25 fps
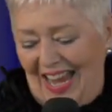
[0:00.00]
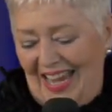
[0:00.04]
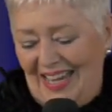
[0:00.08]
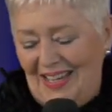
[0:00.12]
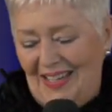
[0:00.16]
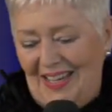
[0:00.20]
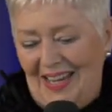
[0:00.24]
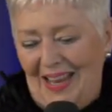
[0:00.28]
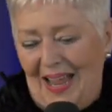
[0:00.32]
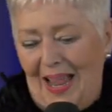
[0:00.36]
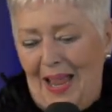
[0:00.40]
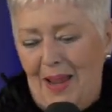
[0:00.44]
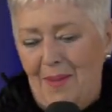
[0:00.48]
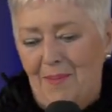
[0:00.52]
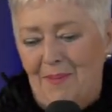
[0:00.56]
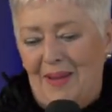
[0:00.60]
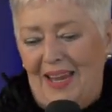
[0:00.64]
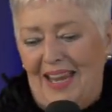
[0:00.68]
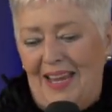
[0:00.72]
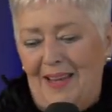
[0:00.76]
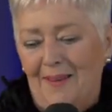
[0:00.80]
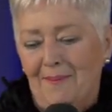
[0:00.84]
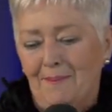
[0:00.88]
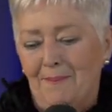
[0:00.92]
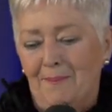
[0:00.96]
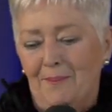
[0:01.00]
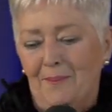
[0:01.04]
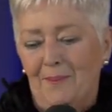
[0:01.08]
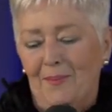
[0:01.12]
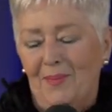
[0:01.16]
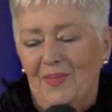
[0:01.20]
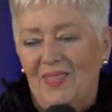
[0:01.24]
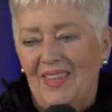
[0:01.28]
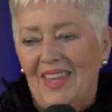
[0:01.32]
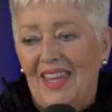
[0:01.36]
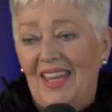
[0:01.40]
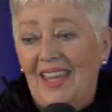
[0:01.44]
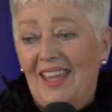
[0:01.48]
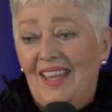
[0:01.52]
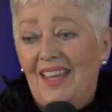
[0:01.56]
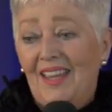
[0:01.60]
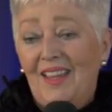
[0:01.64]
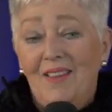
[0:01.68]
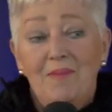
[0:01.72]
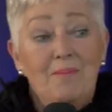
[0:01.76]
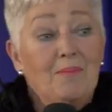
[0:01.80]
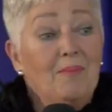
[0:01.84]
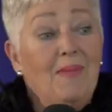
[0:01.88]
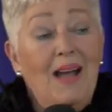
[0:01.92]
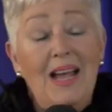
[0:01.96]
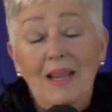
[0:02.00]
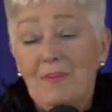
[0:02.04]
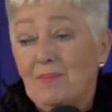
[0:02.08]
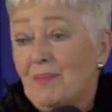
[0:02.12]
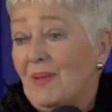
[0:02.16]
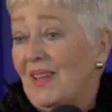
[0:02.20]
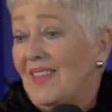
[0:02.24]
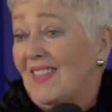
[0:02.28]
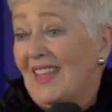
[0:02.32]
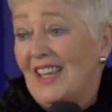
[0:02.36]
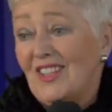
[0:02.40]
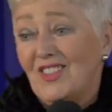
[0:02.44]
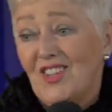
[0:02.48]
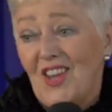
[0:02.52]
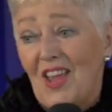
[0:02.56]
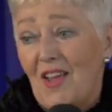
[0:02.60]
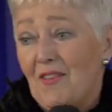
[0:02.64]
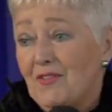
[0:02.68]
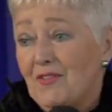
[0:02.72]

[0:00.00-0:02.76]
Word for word: Amen might be that you